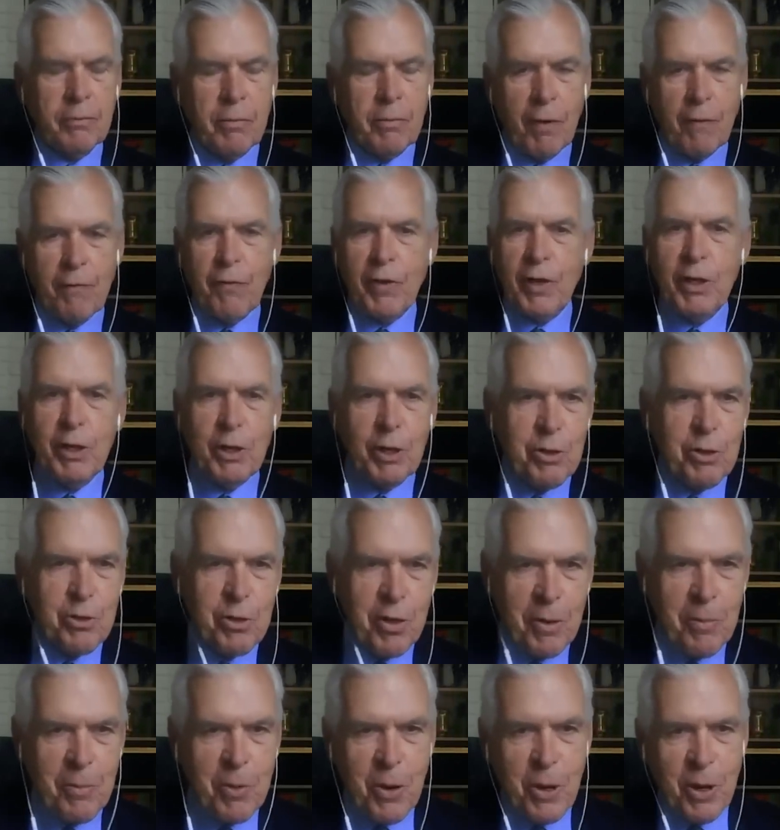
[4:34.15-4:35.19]
offending
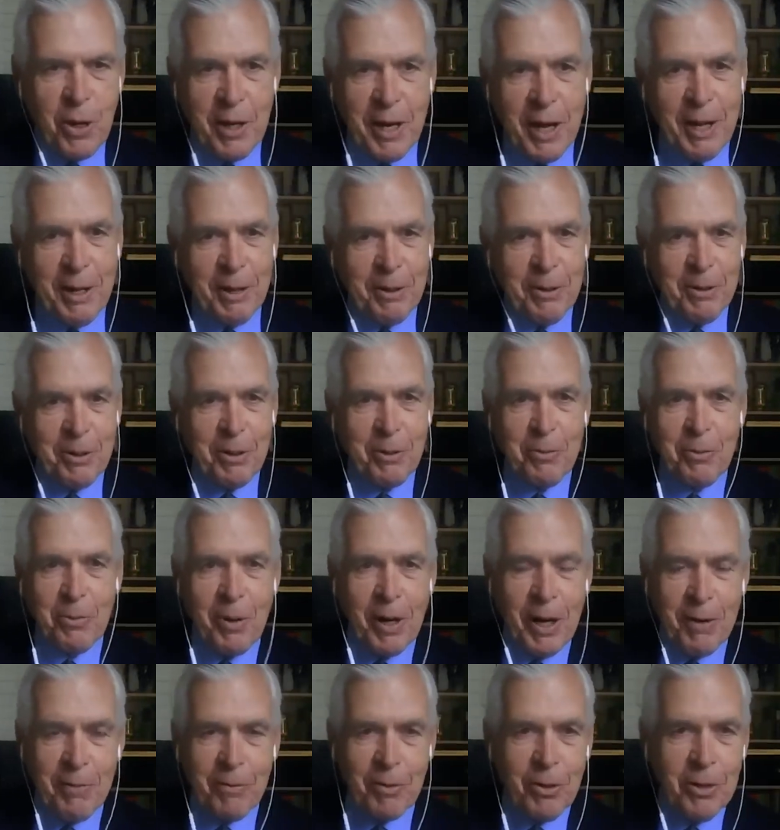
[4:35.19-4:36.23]
someone, I don't know,
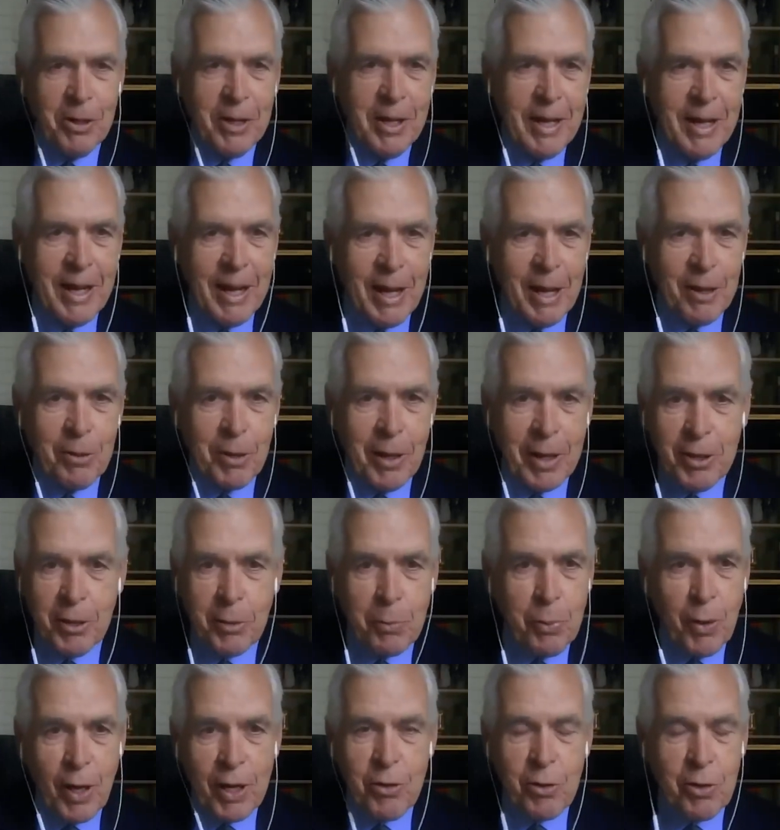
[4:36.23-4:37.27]
whatever, and the
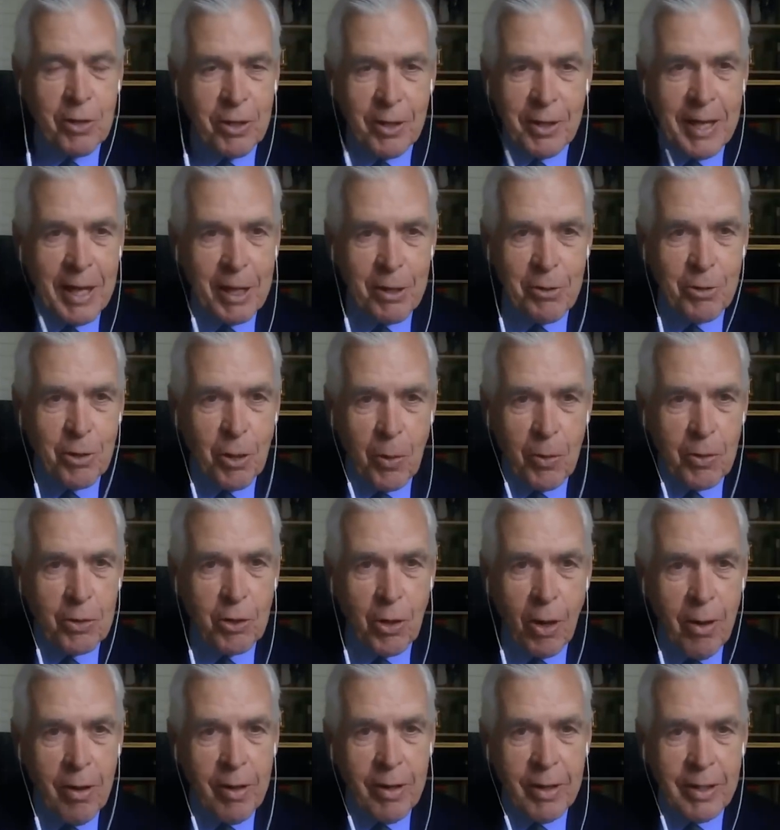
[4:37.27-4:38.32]
president has no
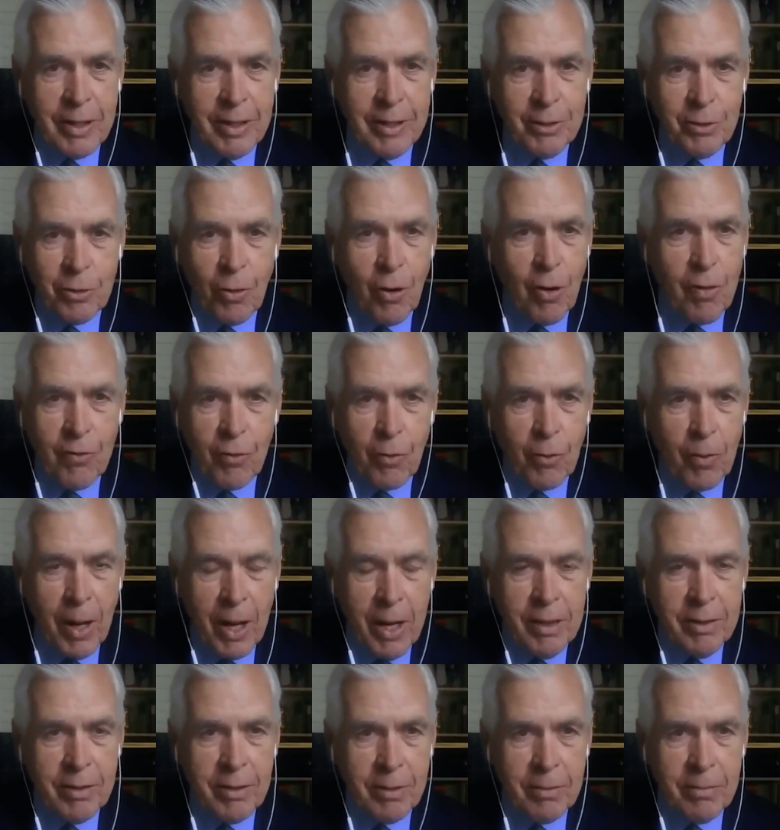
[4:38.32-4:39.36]
authority to
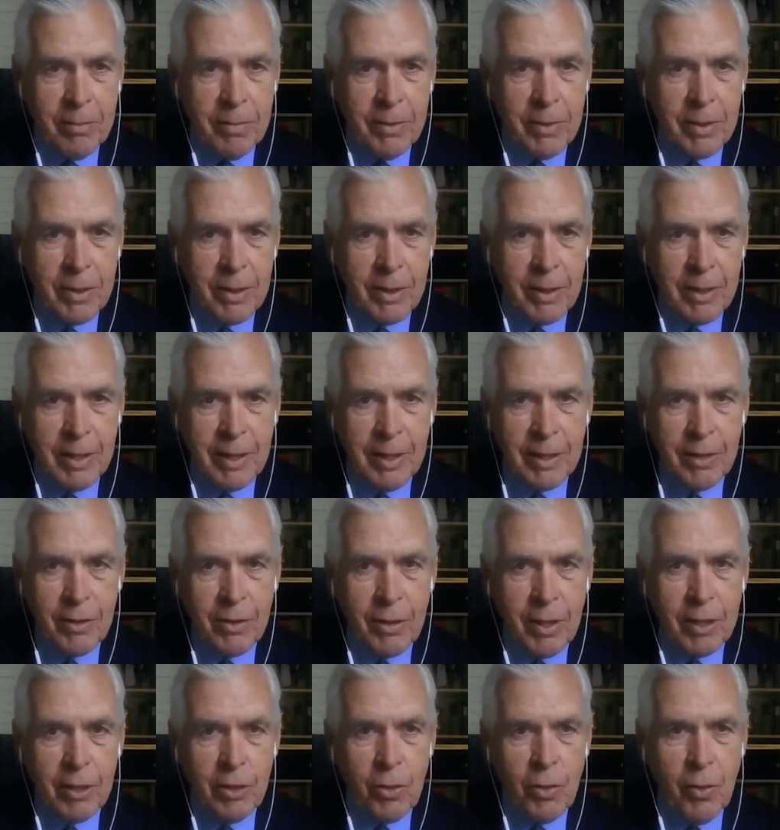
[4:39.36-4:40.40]
override them,
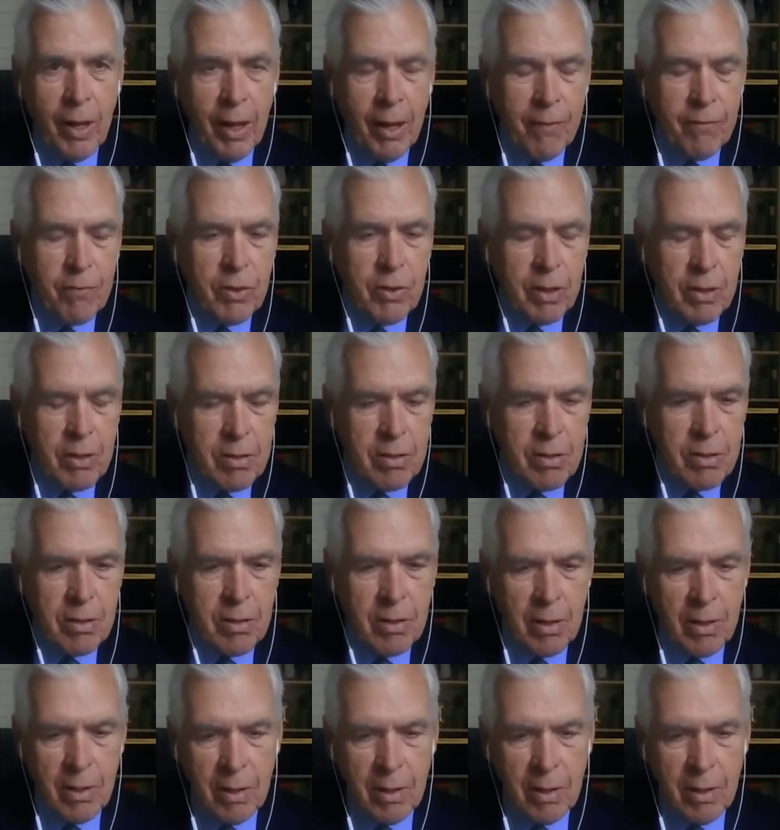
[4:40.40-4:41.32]
then you have this